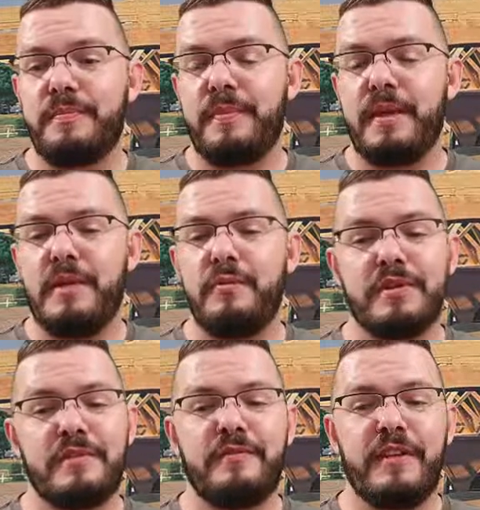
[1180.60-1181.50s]
It
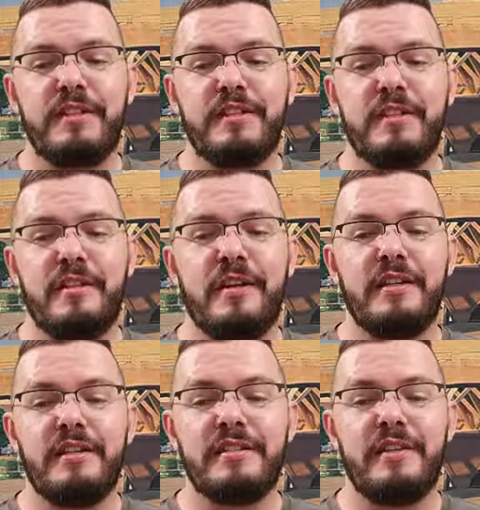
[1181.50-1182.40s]
was finished in
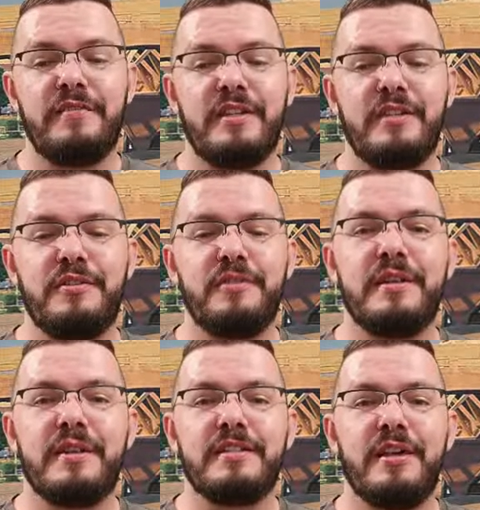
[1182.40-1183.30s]
1972
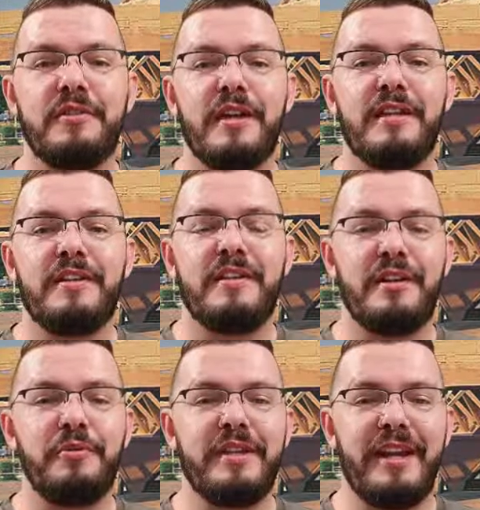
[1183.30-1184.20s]
and it's located in
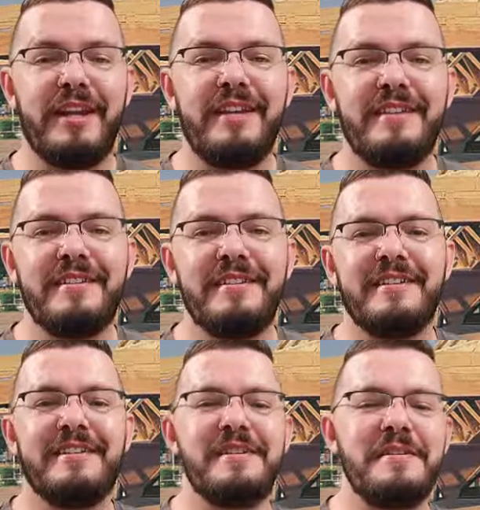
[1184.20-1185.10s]
New Delhi.
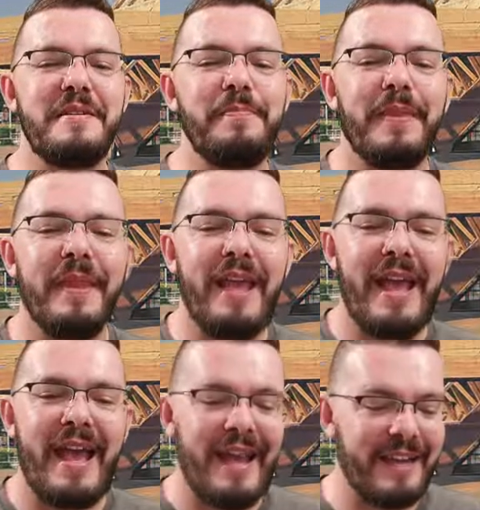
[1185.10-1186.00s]

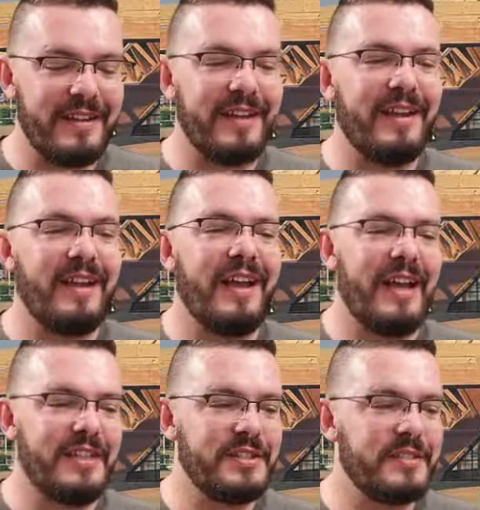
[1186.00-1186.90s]
And
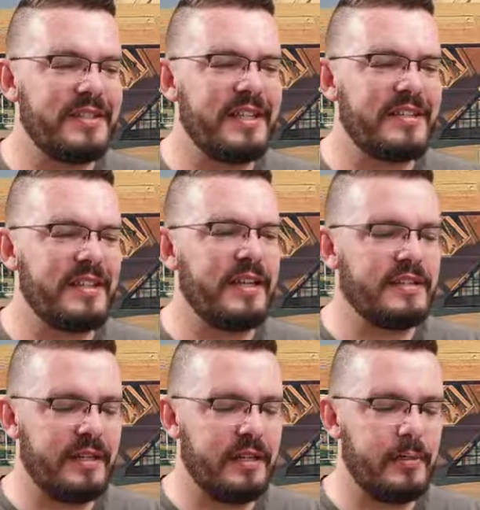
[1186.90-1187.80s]
as you can see,
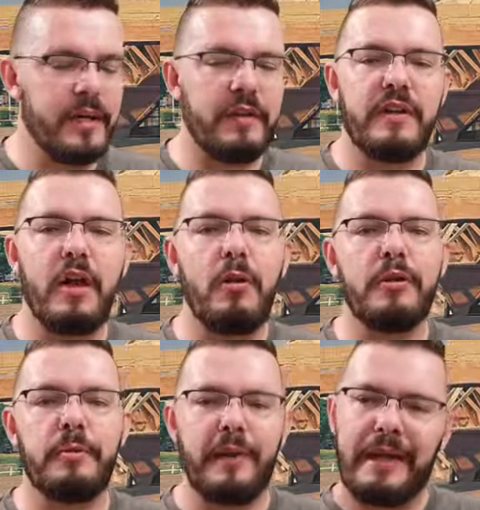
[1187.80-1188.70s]
it's a little bit of an
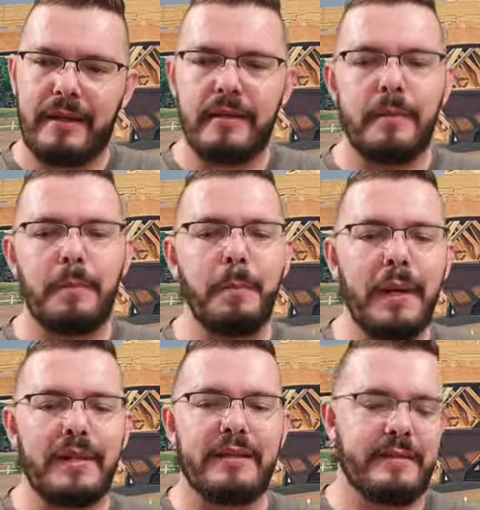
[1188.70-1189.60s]
older pick,
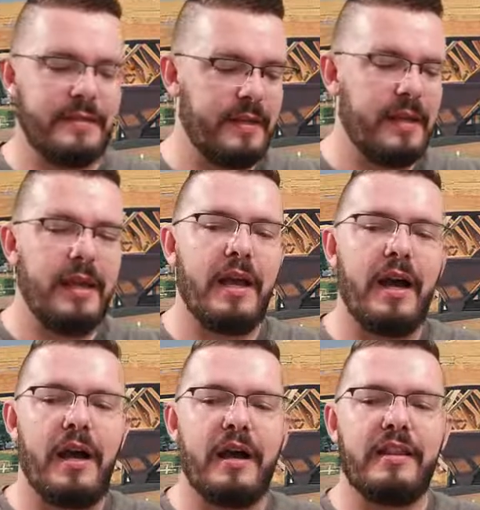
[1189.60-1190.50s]
but
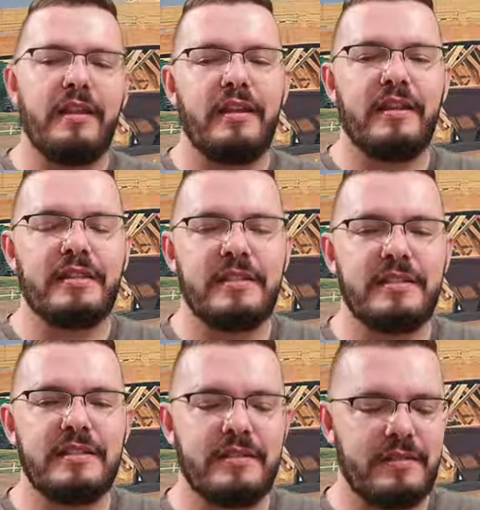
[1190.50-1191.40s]
I think this
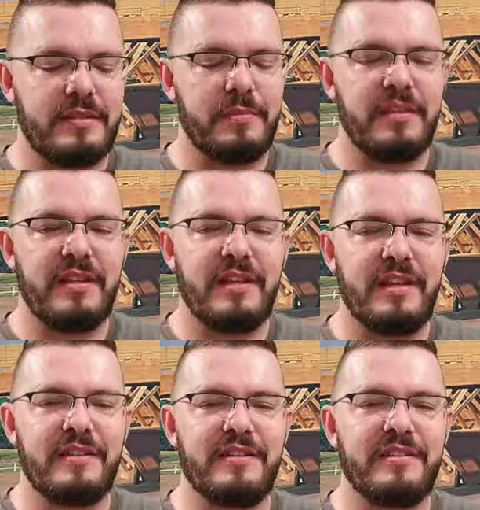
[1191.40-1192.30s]
is something
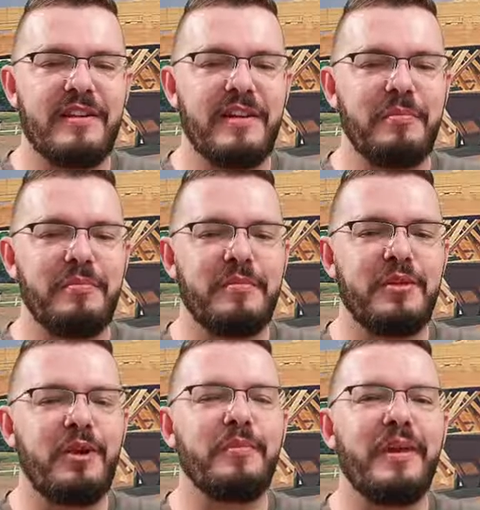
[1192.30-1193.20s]
that
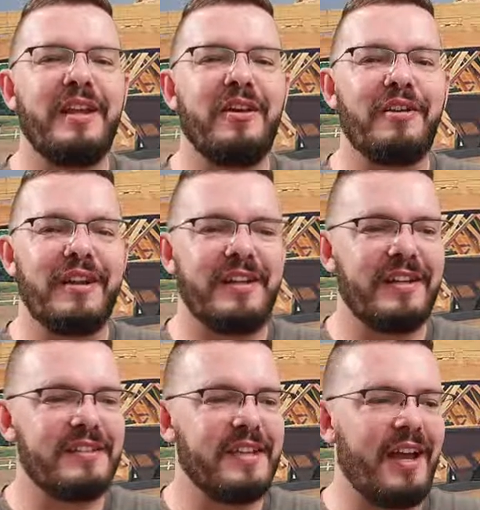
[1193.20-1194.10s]
not many
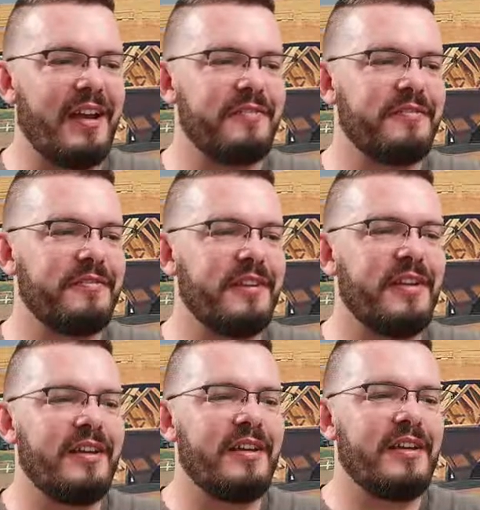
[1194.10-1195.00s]
architects have
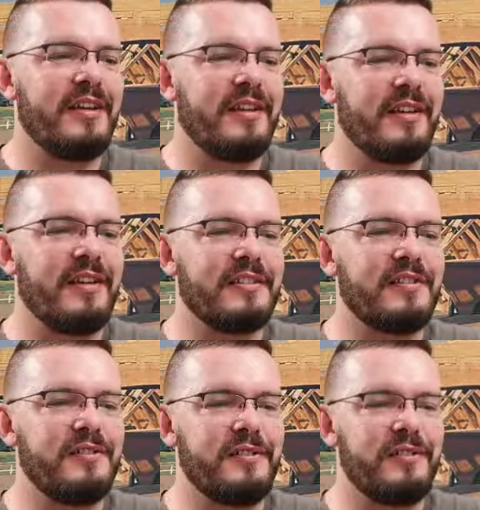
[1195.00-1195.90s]
the guts
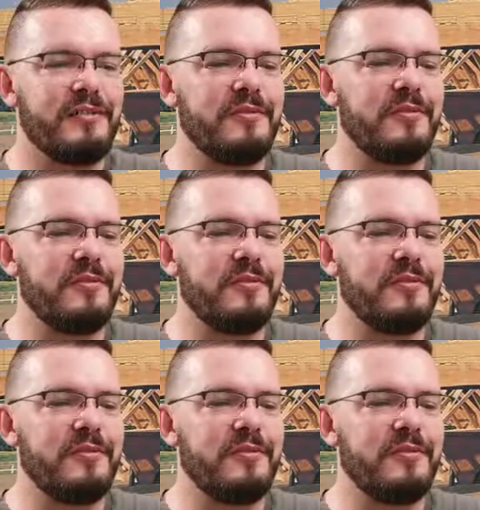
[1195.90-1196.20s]
to do.